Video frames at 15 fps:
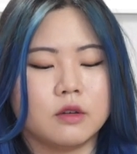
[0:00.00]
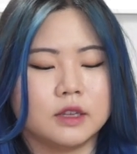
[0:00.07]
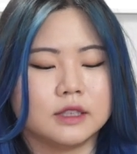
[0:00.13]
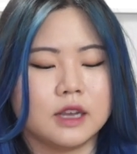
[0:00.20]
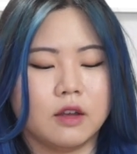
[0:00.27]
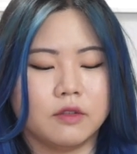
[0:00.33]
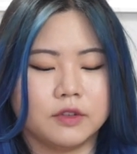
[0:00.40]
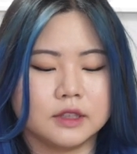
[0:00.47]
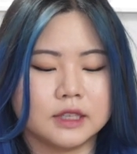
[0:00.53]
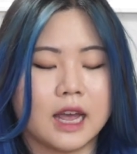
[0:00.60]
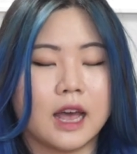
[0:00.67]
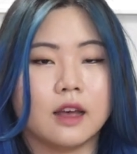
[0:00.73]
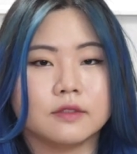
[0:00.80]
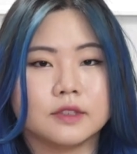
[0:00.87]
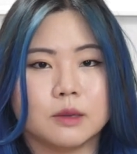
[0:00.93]
it's helpful to
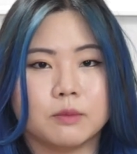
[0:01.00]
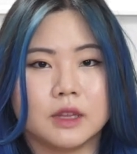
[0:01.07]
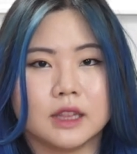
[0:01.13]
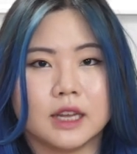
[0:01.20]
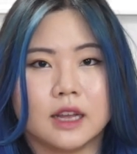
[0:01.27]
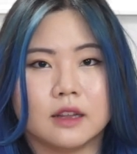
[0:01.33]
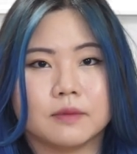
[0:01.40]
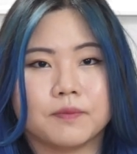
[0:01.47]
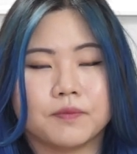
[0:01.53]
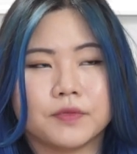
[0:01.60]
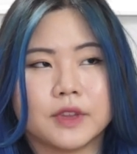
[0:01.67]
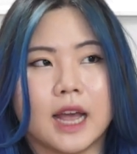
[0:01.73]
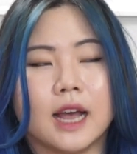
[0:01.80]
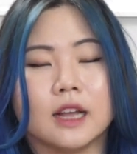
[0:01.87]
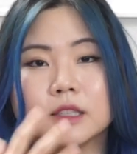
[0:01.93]
have something that
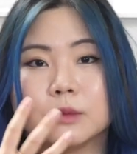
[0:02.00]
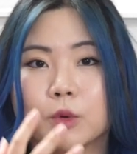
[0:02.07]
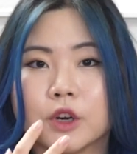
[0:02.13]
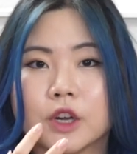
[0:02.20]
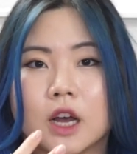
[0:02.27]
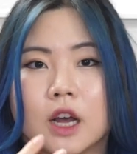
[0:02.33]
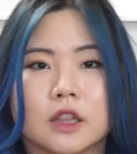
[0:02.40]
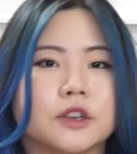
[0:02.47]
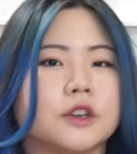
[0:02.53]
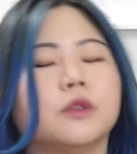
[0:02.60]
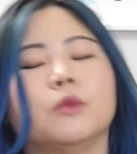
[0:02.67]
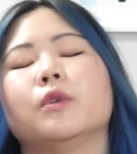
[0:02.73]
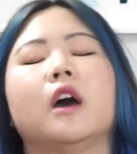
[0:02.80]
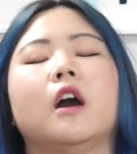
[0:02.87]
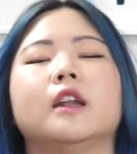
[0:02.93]
has more color
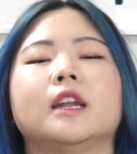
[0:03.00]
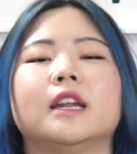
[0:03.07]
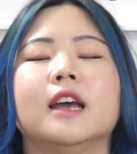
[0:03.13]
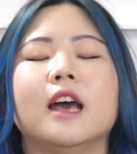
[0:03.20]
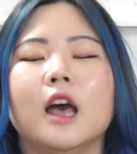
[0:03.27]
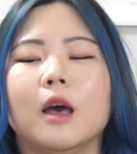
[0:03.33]
on it.